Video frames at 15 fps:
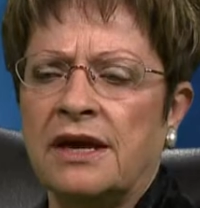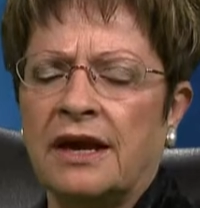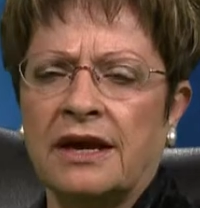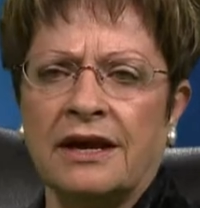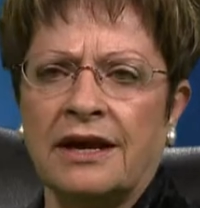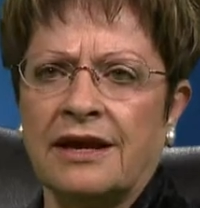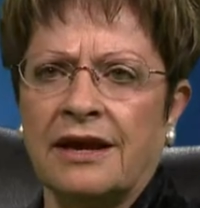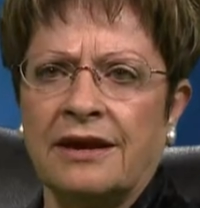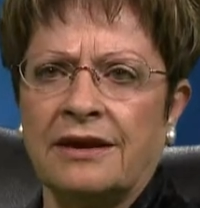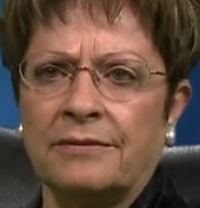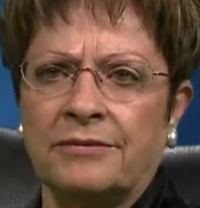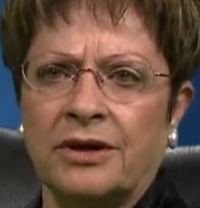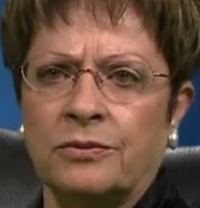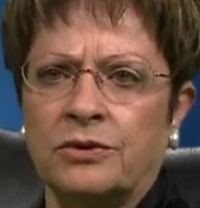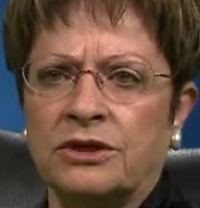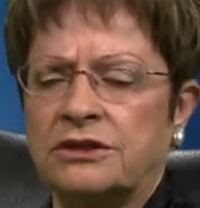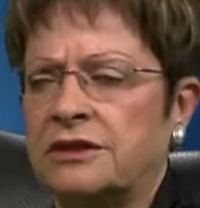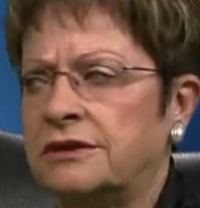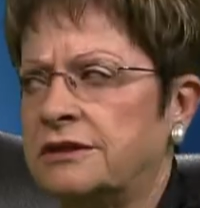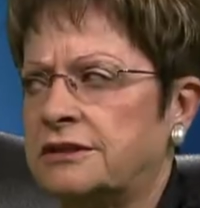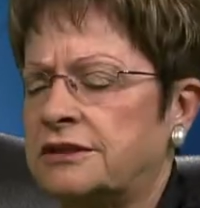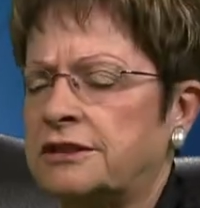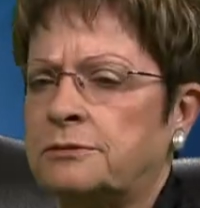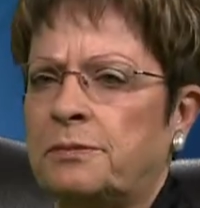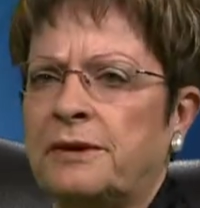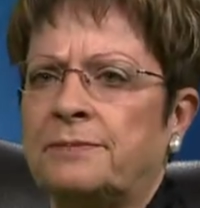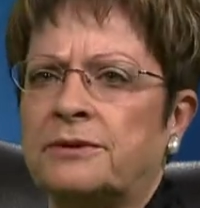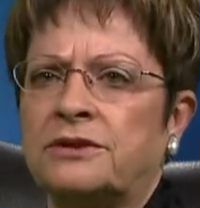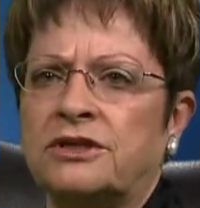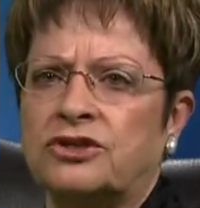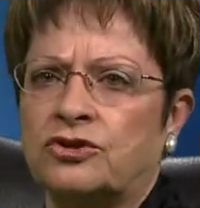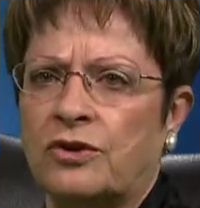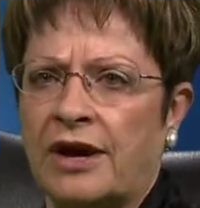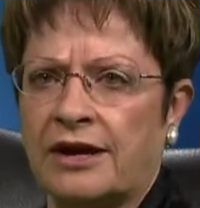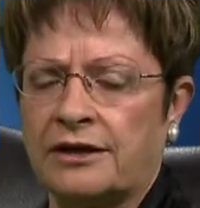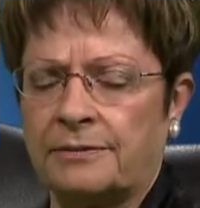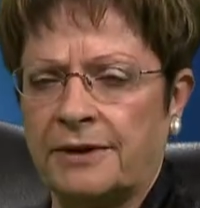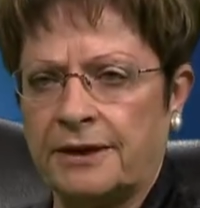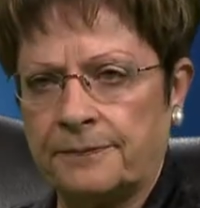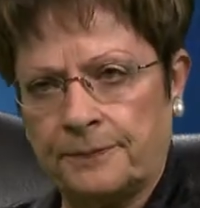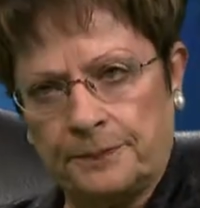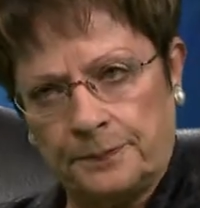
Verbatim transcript: and I can't get my work done because these people distract me.